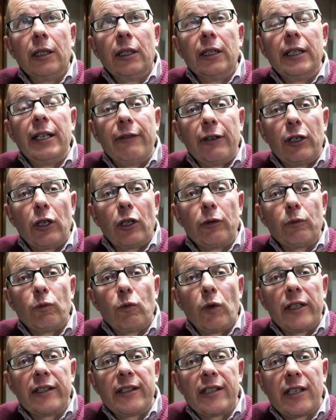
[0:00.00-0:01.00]
living on
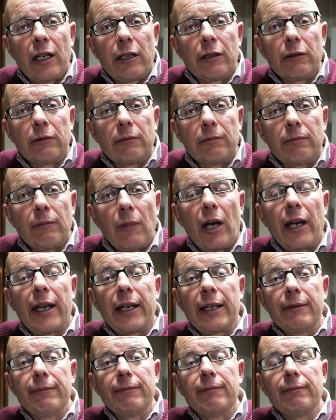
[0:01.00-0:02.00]
one's own.
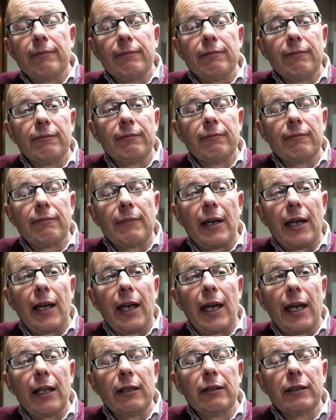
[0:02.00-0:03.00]
My
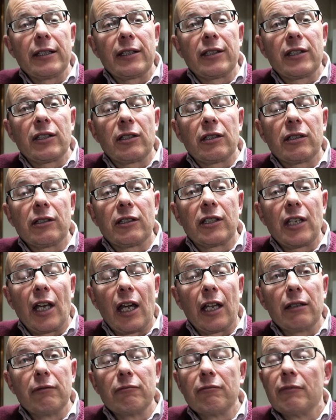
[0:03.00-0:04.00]
eldest
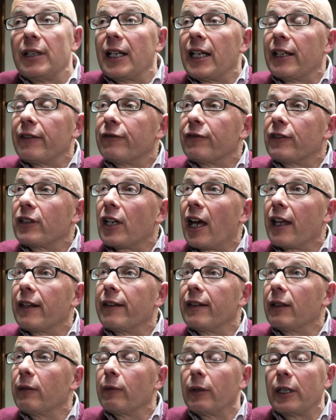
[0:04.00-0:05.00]
son left, I
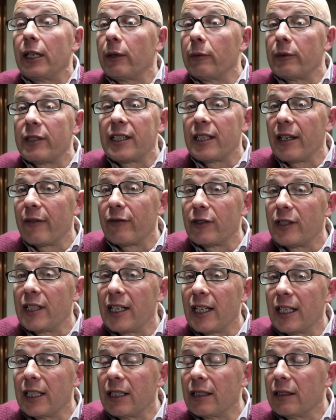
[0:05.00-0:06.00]
think, when he was
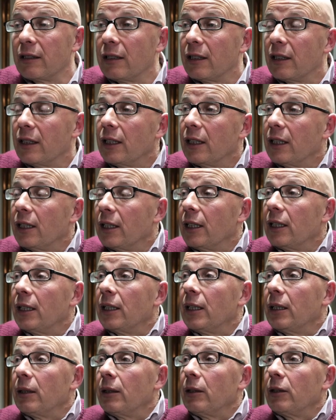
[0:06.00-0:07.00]
17.
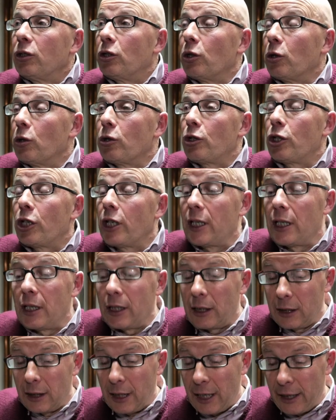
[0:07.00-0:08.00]

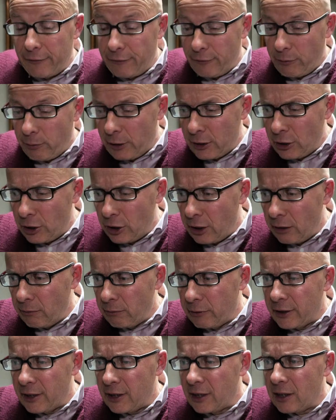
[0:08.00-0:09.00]
Georgie left when she
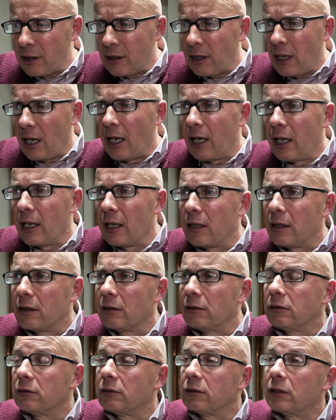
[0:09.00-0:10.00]
was,
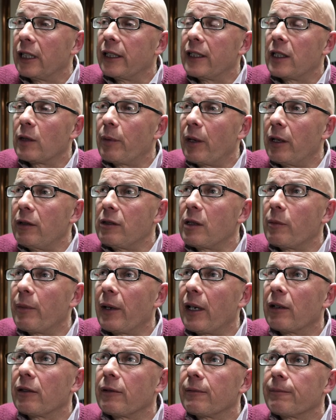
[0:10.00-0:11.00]
I suppose,
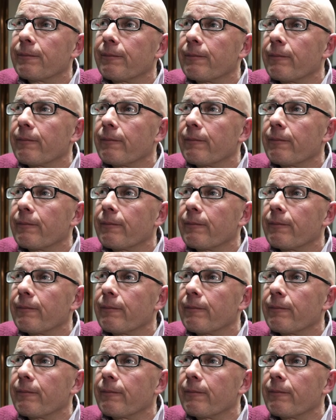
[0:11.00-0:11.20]
about